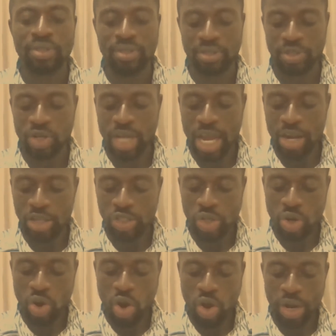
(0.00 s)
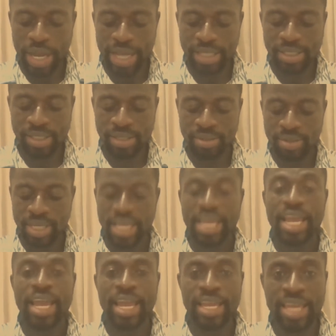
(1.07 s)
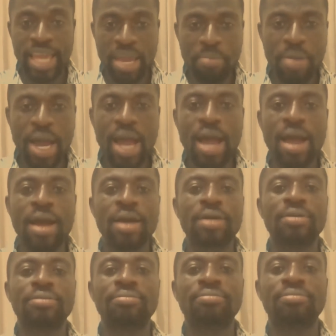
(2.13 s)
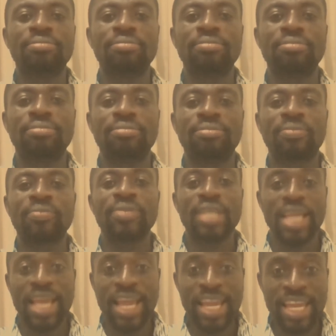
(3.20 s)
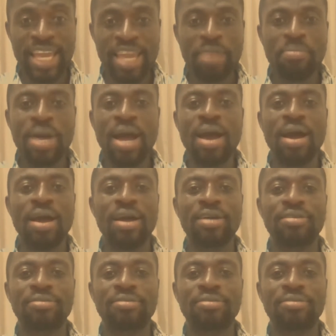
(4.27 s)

You can also call it enhima, enhima,